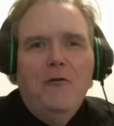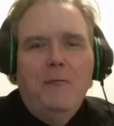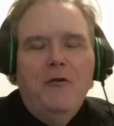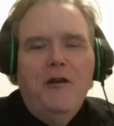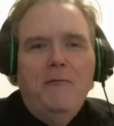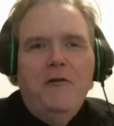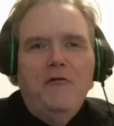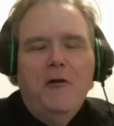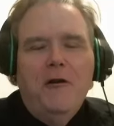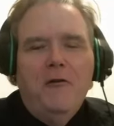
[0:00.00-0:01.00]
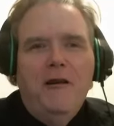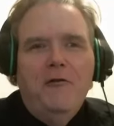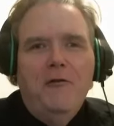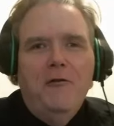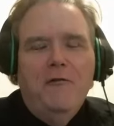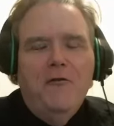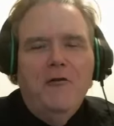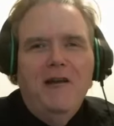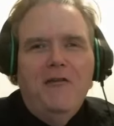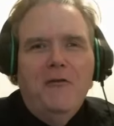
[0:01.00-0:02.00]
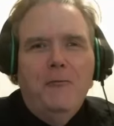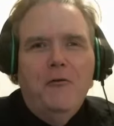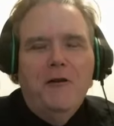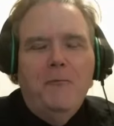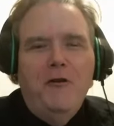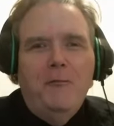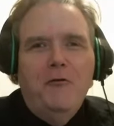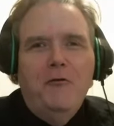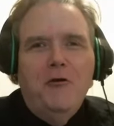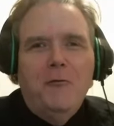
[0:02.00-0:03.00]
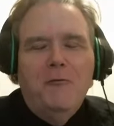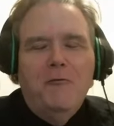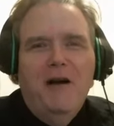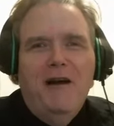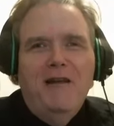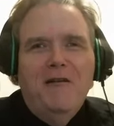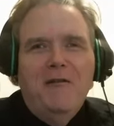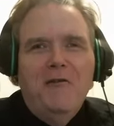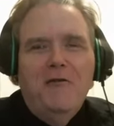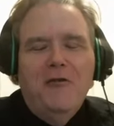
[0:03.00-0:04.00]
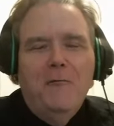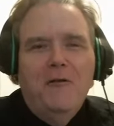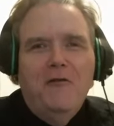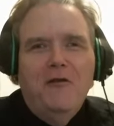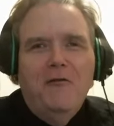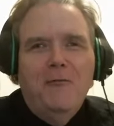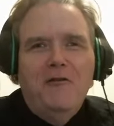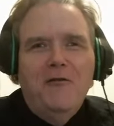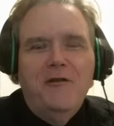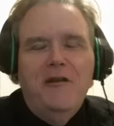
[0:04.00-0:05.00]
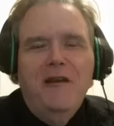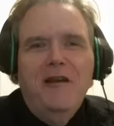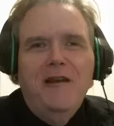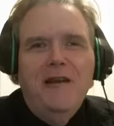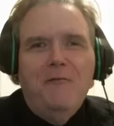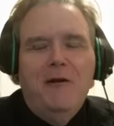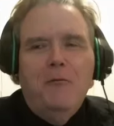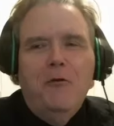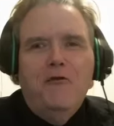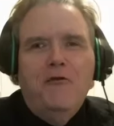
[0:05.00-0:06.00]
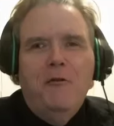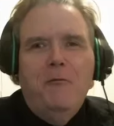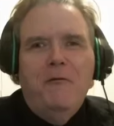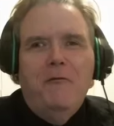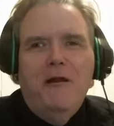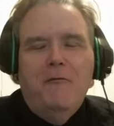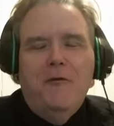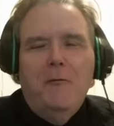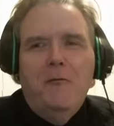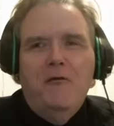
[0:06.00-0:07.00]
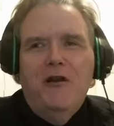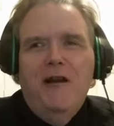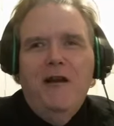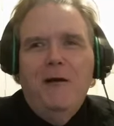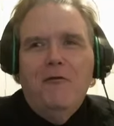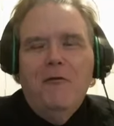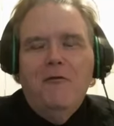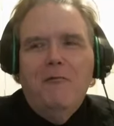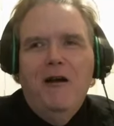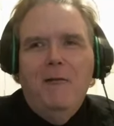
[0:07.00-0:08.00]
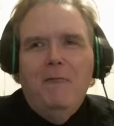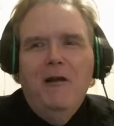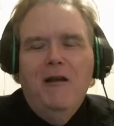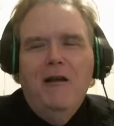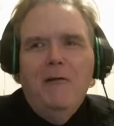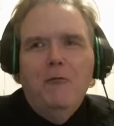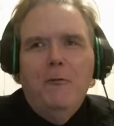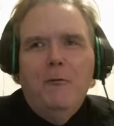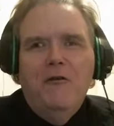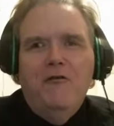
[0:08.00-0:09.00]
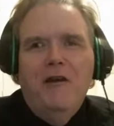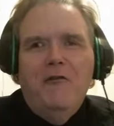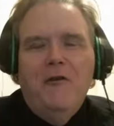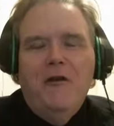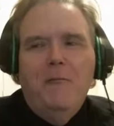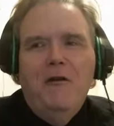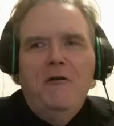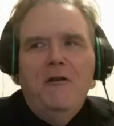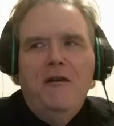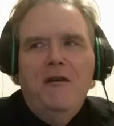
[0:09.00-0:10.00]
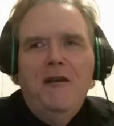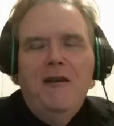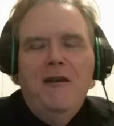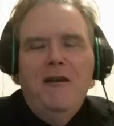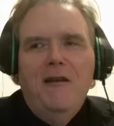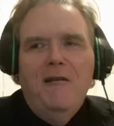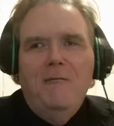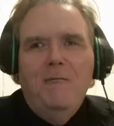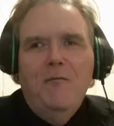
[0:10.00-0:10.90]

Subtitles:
believe in showing gratitude and supporting people who are providing a good service, especially if I'm personally benefiting from it, which I am. So I really appreciate the community. And